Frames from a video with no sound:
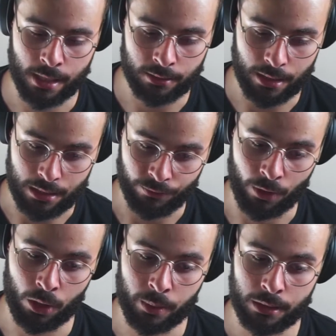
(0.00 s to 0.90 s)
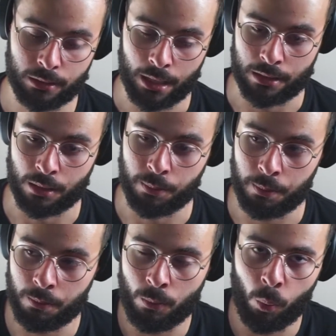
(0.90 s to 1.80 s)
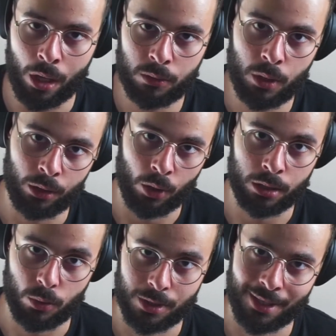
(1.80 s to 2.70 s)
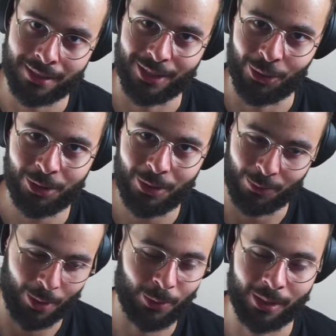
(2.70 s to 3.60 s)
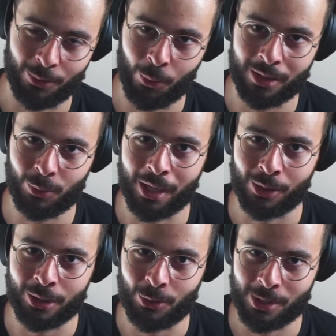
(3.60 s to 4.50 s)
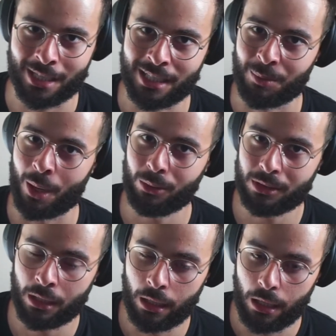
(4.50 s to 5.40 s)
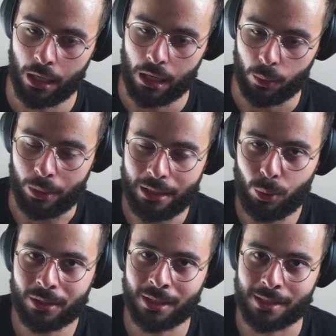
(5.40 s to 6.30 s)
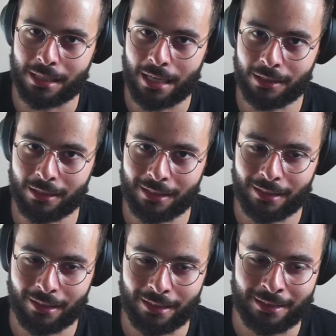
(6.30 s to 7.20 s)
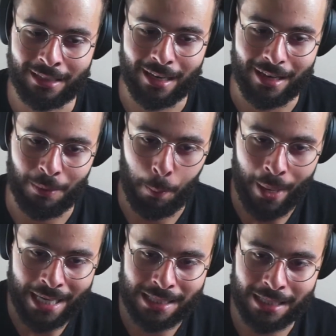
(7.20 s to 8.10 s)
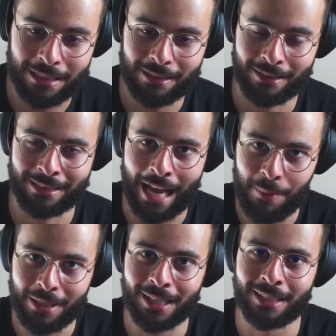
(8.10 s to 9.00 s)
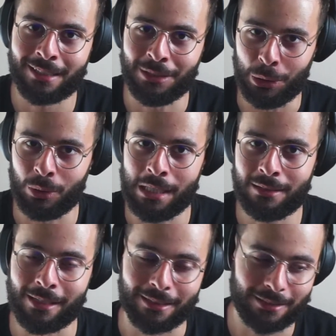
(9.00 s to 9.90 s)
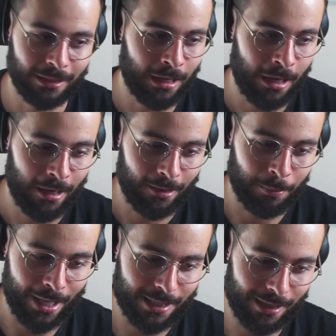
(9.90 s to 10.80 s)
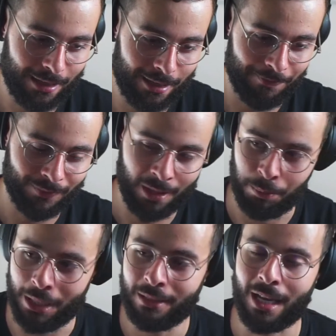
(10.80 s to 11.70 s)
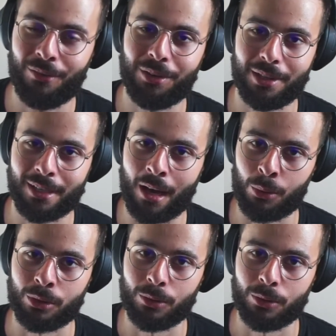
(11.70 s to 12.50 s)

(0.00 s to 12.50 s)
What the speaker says: the environment and what we are going to study on and what we are going to study about, we need to understand the basic chemical unit that basically build everything around you.